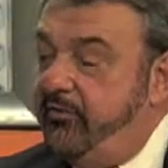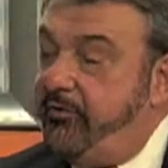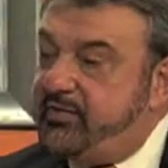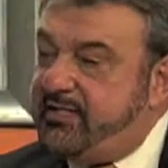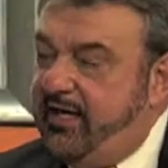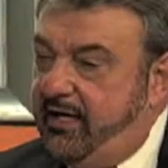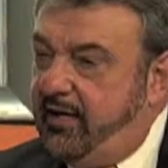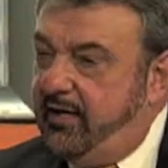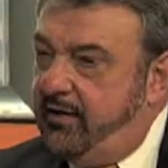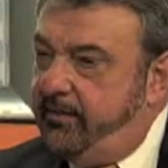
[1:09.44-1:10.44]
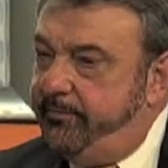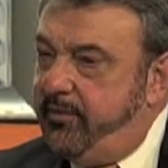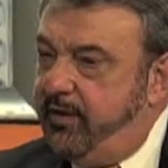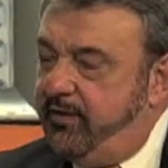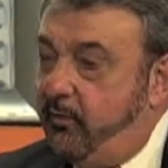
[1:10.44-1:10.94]
first thing, uh,
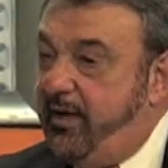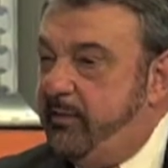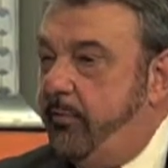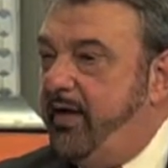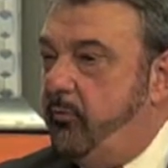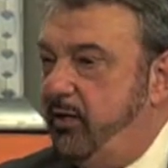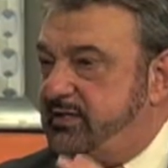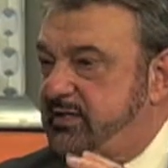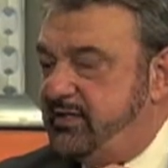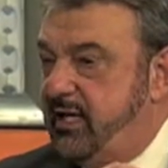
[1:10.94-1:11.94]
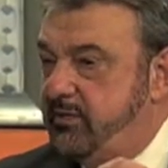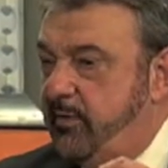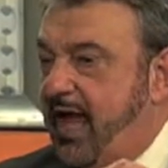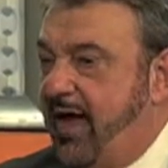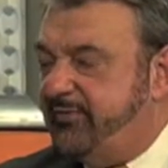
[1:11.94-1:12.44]
uh, the way the brain works is, is
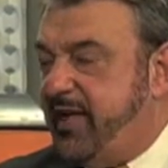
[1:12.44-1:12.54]
we have to